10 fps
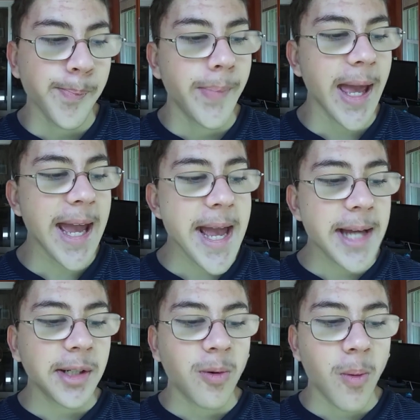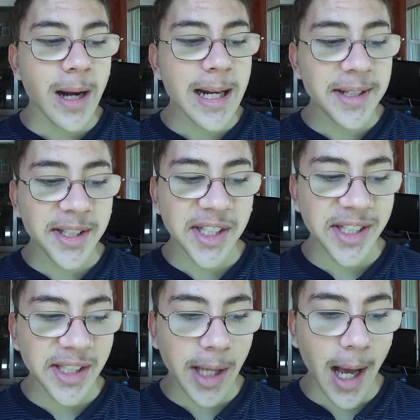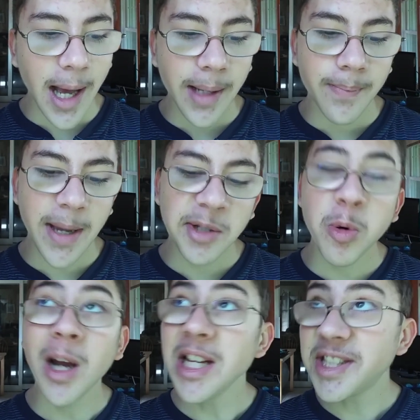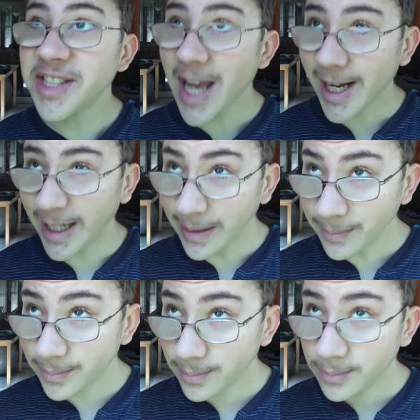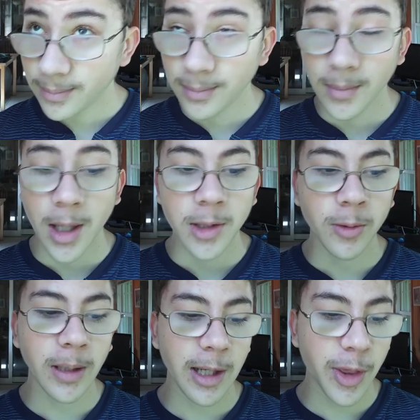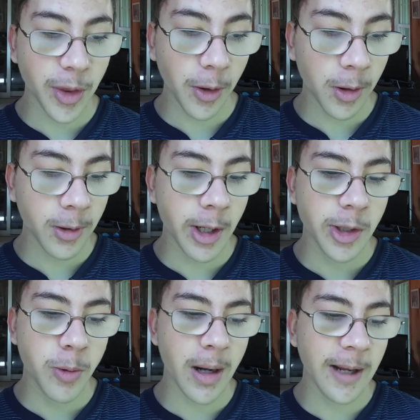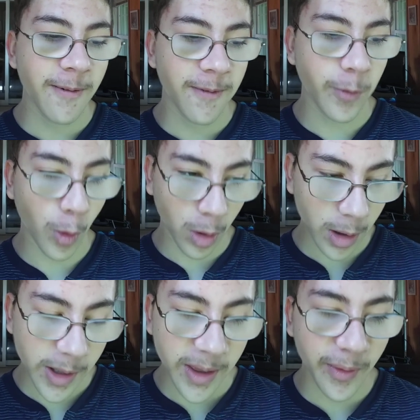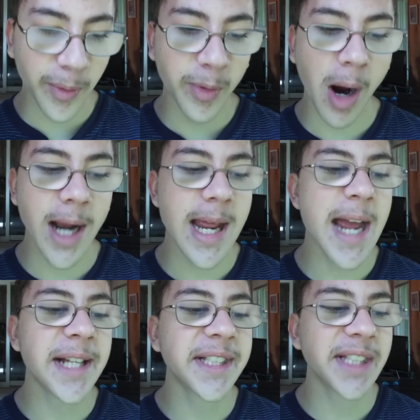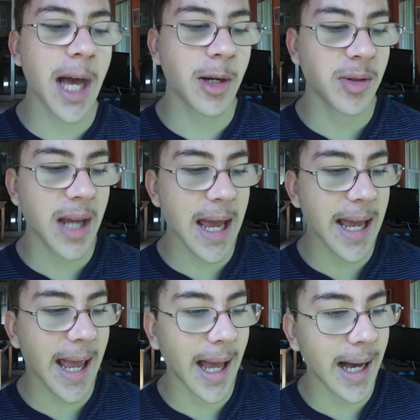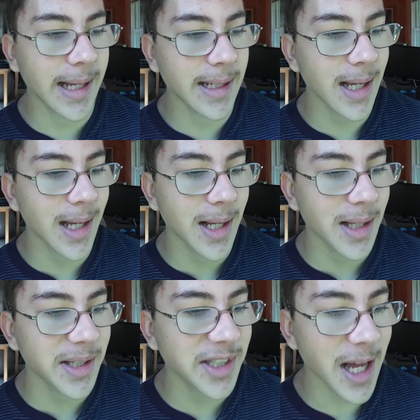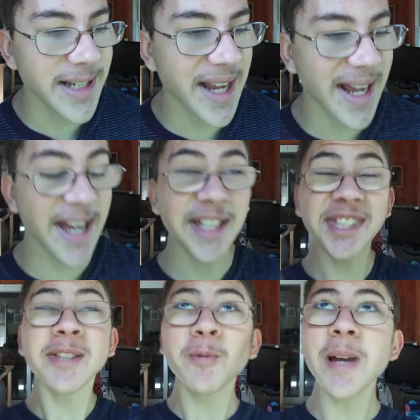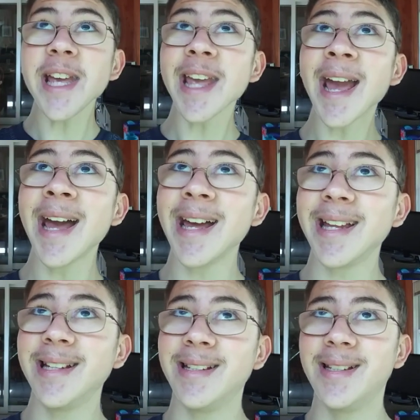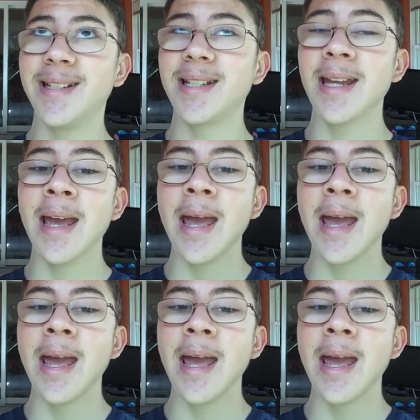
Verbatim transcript: May 20, uh, May 22nd, 23rd, 24th, Friday, Saturday, and Sunday. It's the weekend!